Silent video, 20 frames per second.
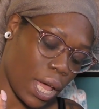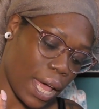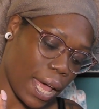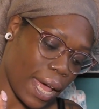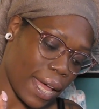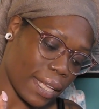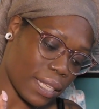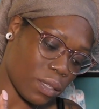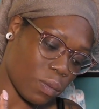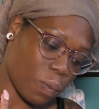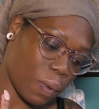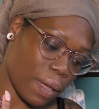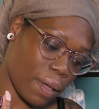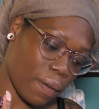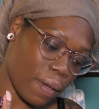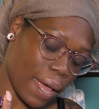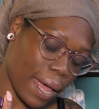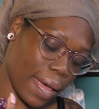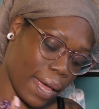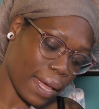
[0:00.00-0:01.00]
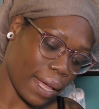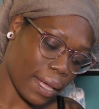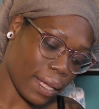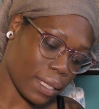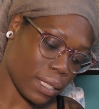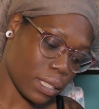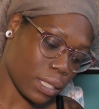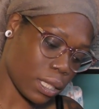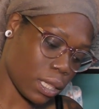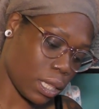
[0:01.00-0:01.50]
as well
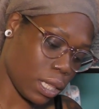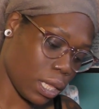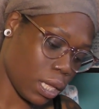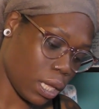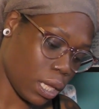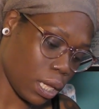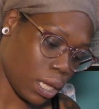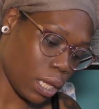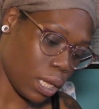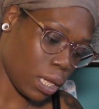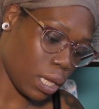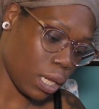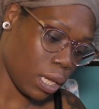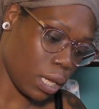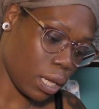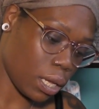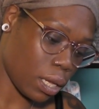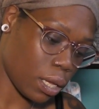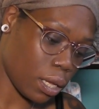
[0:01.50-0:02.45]
as the.